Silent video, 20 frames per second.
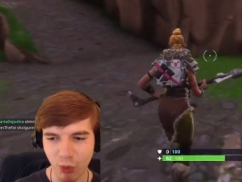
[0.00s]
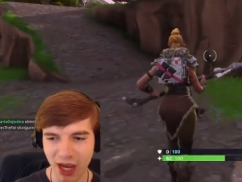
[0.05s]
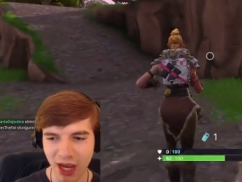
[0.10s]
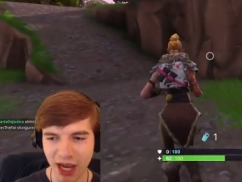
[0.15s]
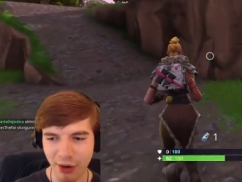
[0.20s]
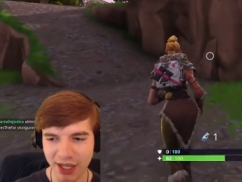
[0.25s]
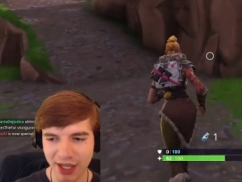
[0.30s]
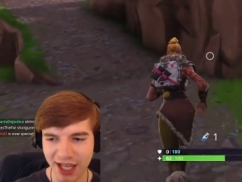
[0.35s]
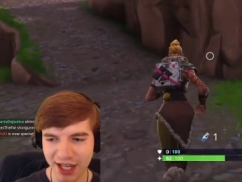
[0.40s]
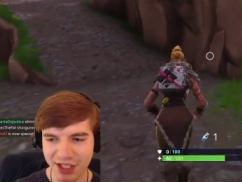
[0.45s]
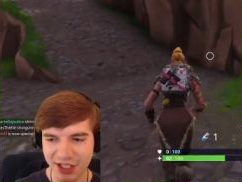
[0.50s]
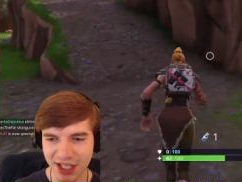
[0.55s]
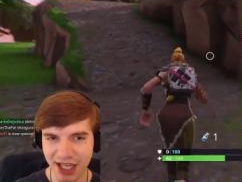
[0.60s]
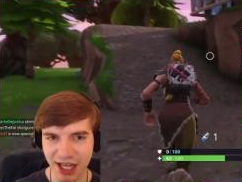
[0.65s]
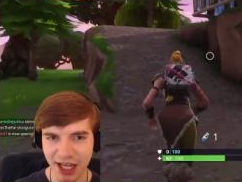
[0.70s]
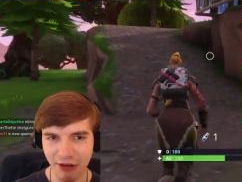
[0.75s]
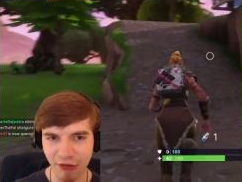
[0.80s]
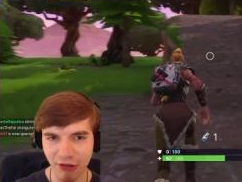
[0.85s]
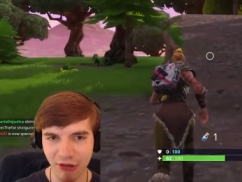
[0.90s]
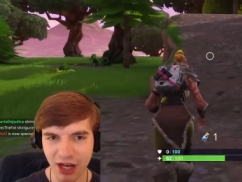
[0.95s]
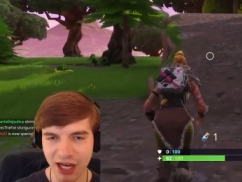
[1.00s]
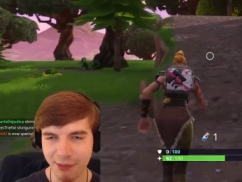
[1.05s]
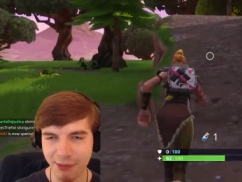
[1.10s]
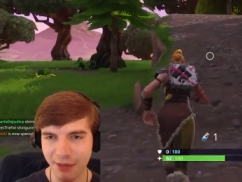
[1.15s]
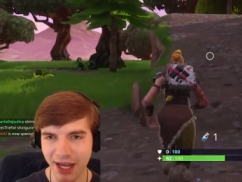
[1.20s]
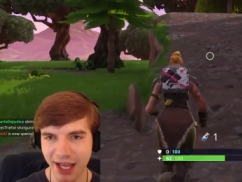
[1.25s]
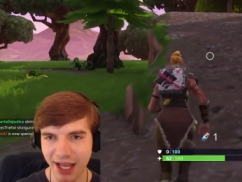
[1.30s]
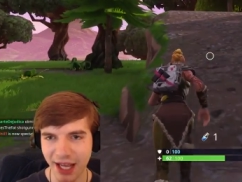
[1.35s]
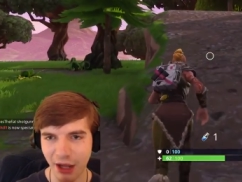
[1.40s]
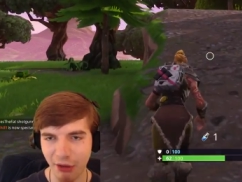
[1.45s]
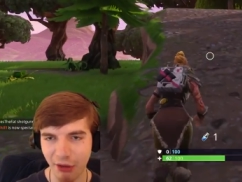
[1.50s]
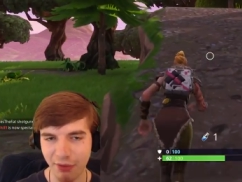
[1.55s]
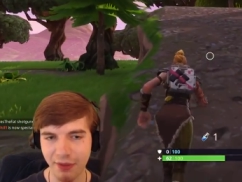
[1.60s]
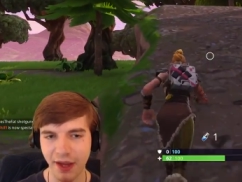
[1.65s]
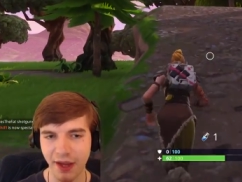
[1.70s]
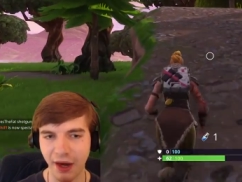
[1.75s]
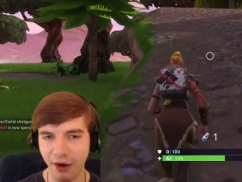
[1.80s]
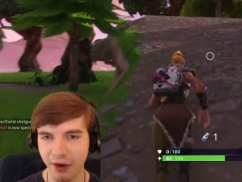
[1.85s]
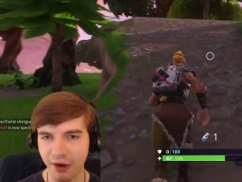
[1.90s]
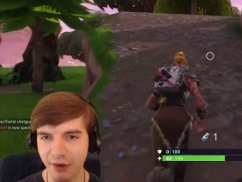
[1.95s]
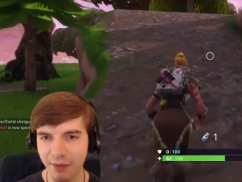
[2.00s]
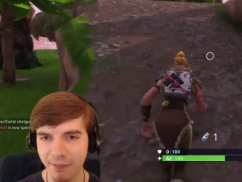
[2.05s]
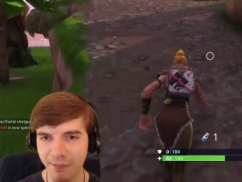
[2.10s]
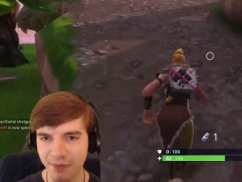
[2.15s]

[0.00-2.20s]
Wow, he actually got a lot of my health there.